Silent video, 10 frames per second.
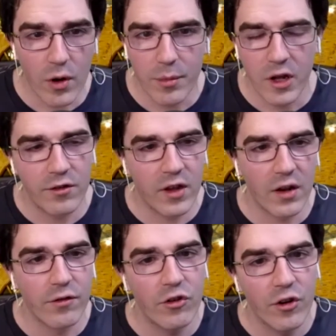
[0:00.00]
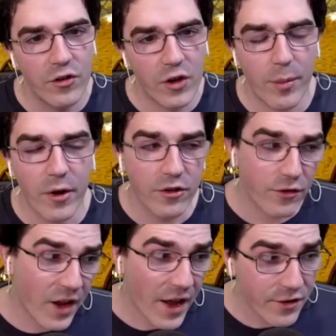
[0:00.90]
instead of just a bunch of
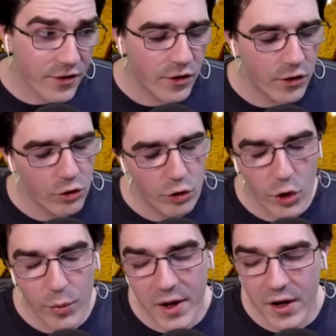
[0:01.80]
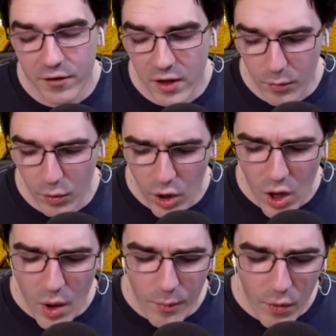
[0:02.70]
text could be an example. But